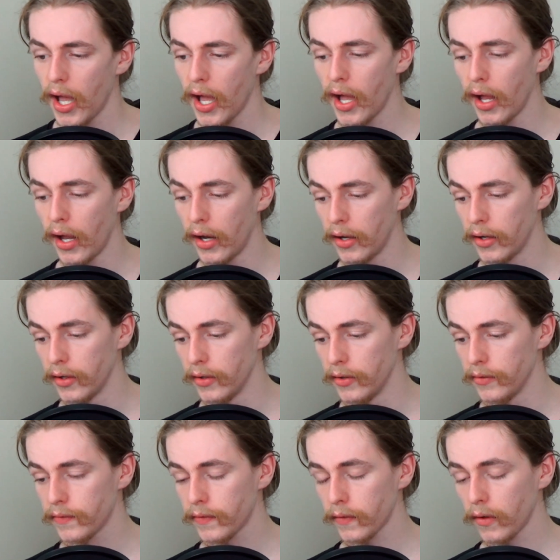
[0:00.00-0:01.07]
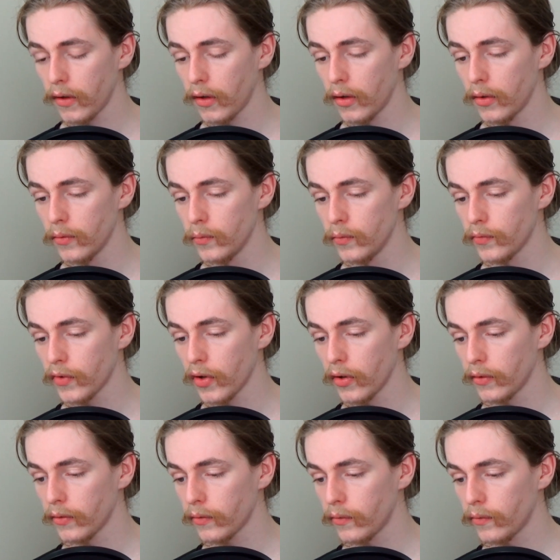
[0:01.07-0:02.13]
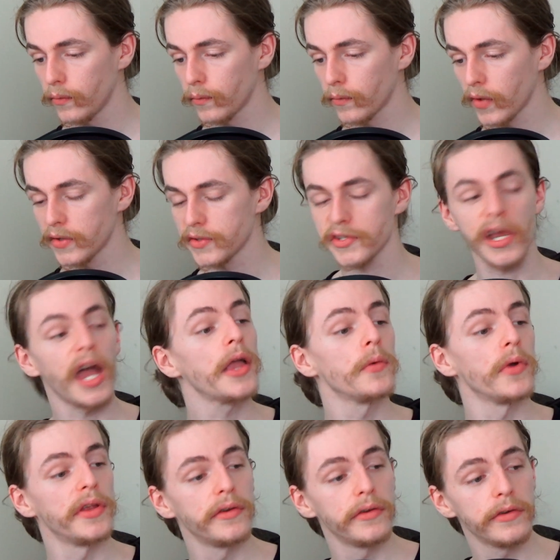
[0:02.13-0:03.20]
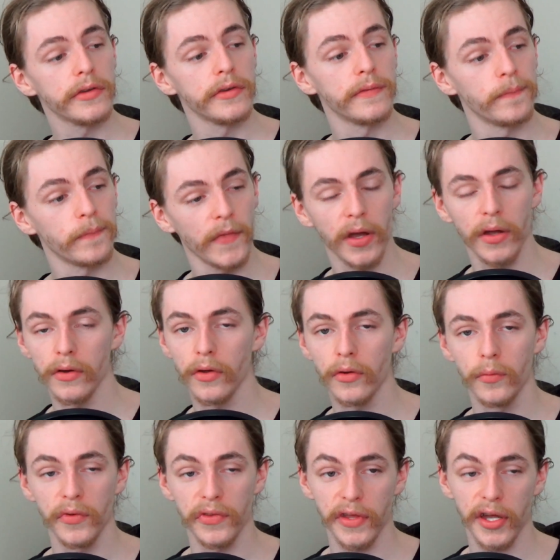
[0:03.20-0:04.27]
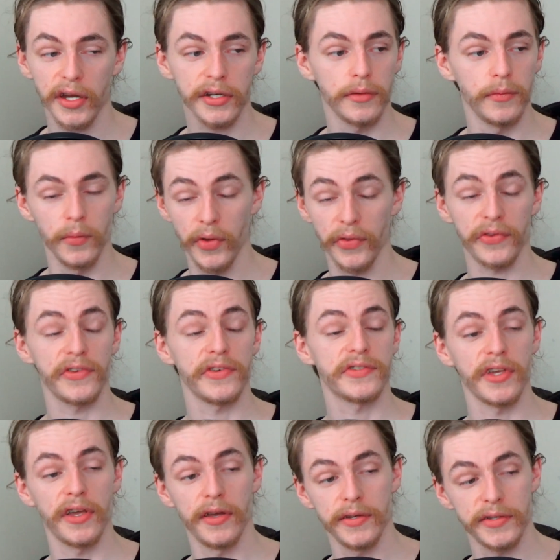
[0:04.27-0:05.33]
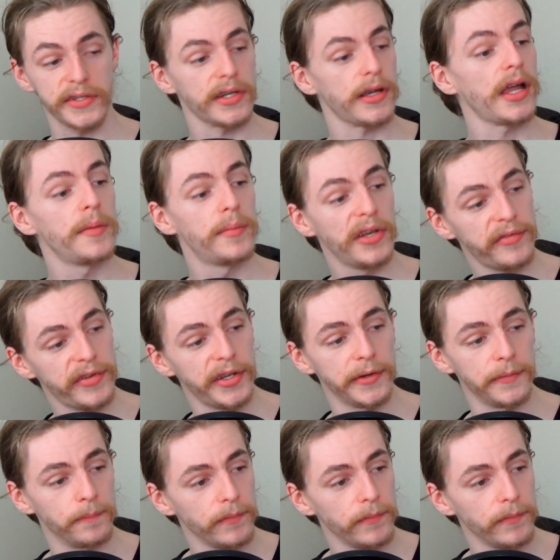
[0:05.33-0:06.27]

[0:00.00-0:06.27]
and we've got Skywind along with Skyblivion,